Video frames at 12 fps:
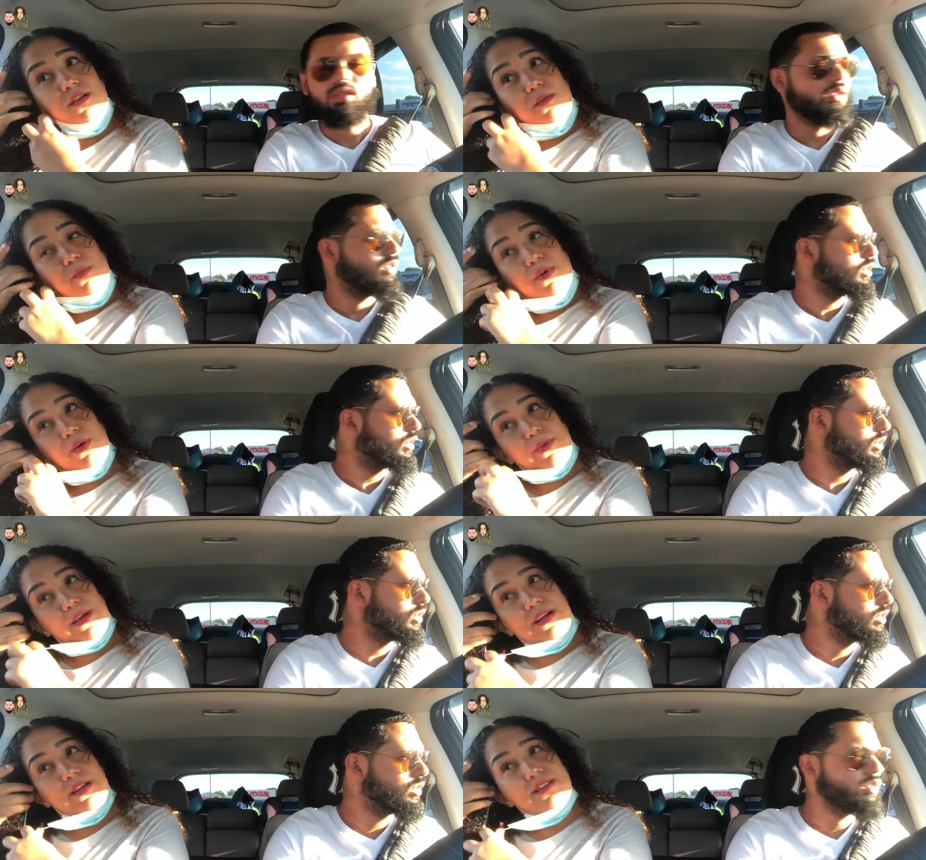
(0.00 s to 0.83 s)
Speaker 1: Well, we
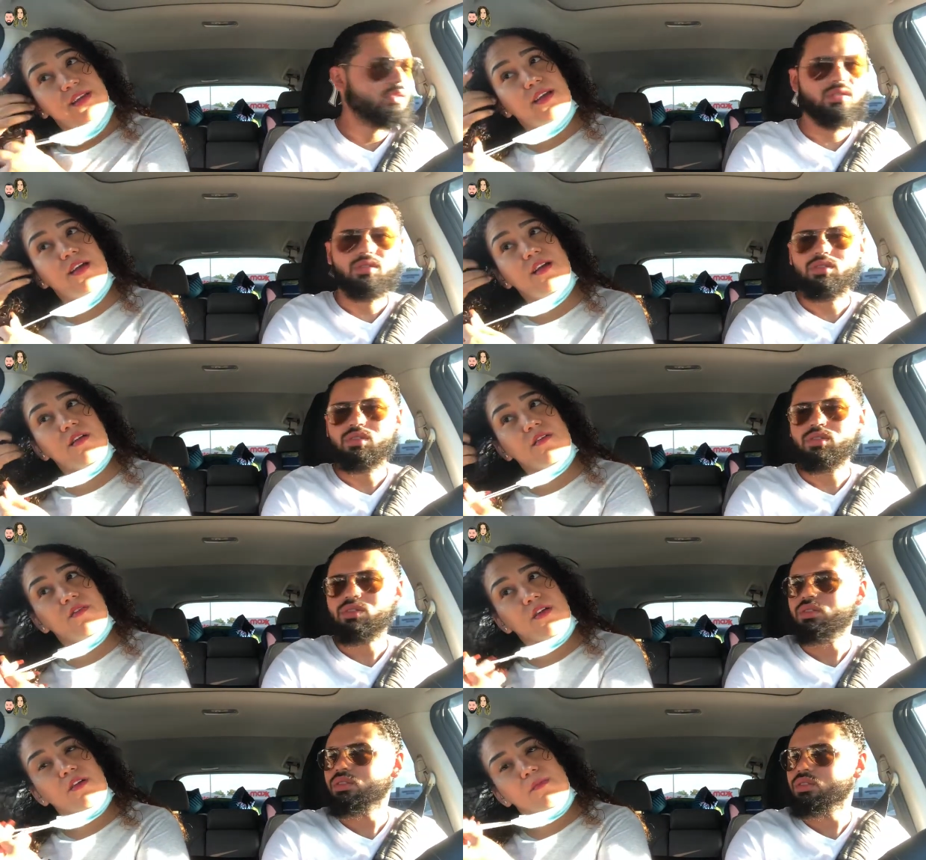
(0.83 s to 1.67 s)
gotta take care of
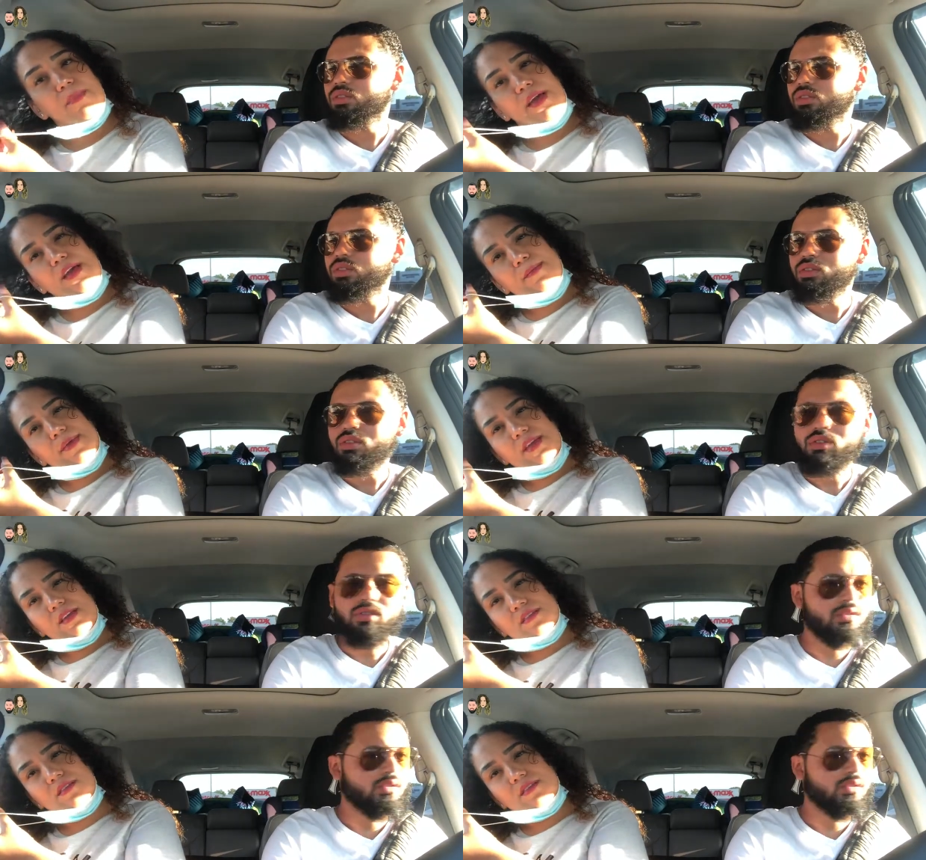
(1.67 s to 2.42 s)
our babies.